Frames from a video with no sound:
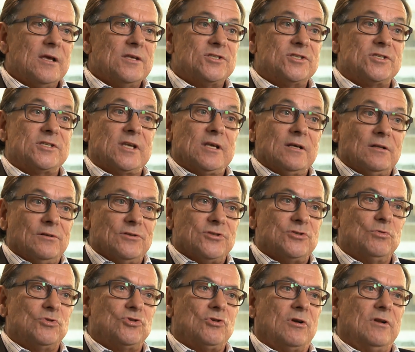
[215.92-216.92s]

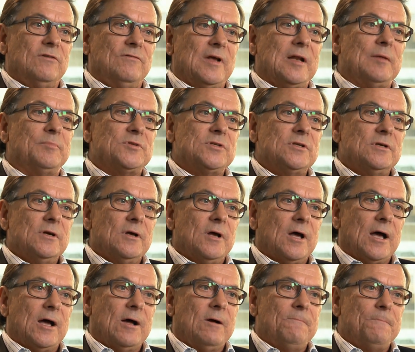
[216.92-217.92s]
skills which are developed
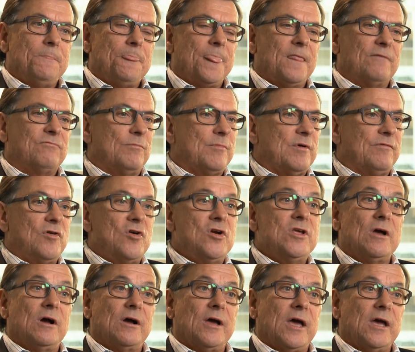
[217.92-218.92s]
from a very
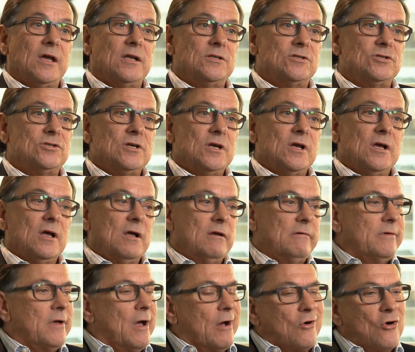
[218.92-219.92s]
young age
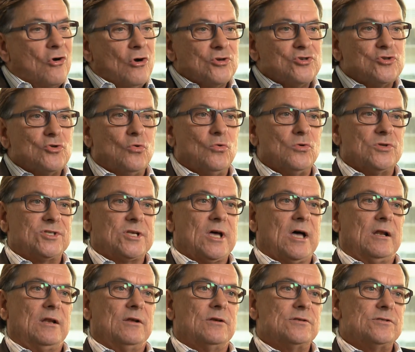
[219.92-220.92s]
across all
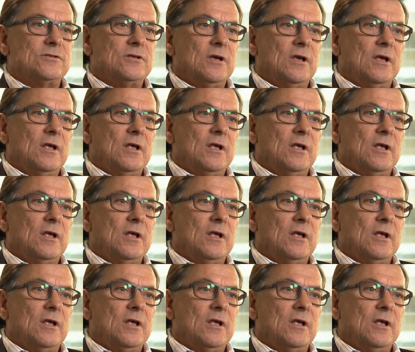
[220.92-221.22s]
silos.